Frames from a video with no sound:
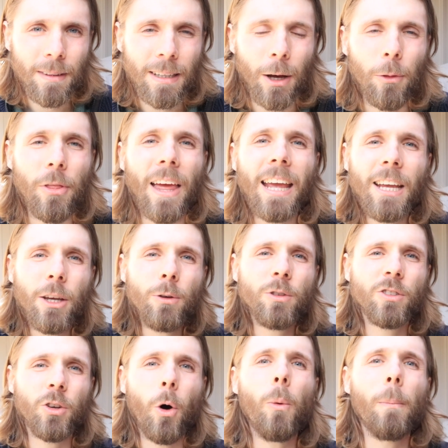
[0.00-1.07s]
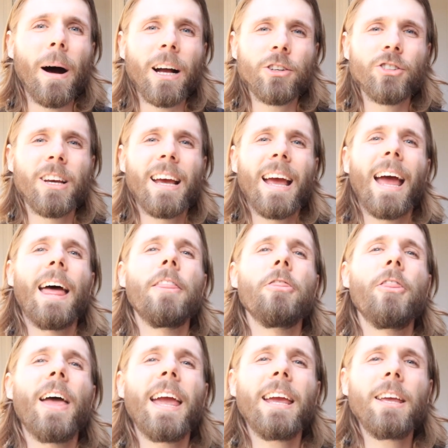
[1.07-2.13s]
Now, thank you so much, and
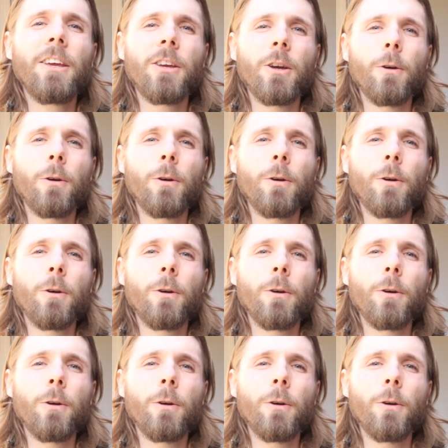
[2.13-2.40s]
thank